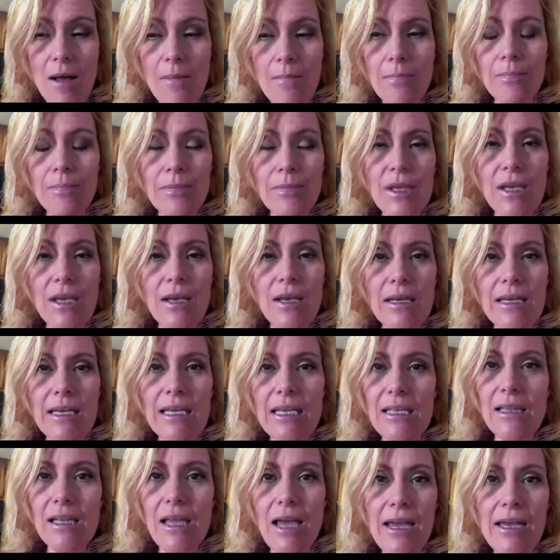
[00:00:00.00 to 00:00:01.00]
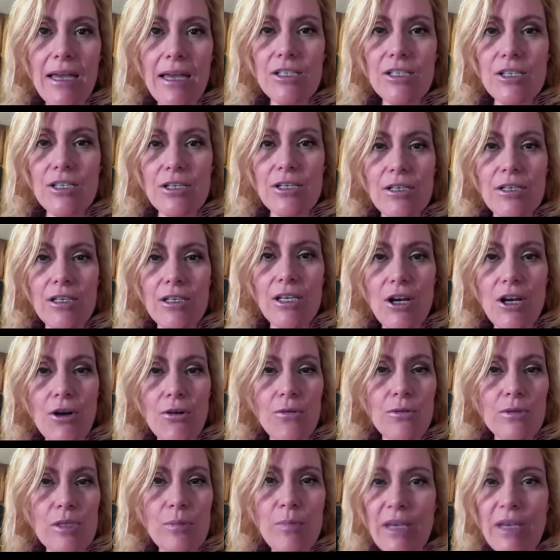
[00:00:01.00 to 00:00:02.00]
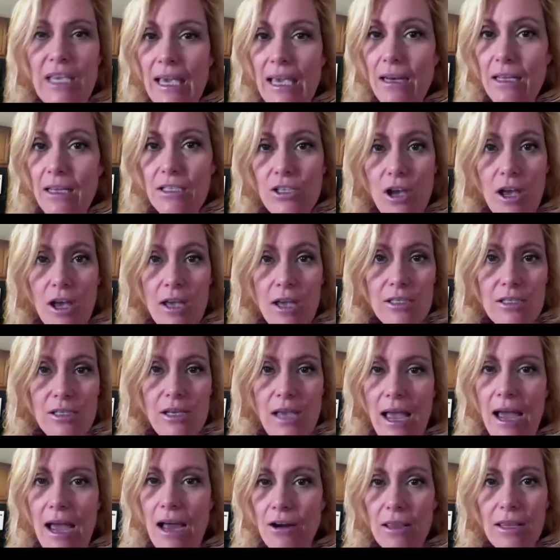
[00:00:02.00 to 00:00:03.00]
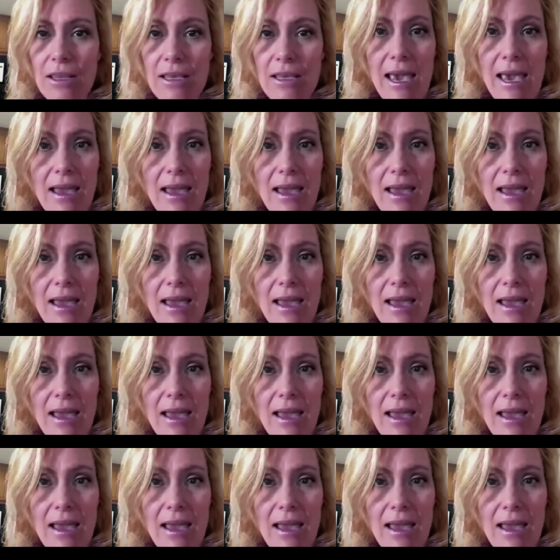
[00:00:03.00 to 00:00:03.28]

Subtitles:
He liked, spaghetti sauce out of the can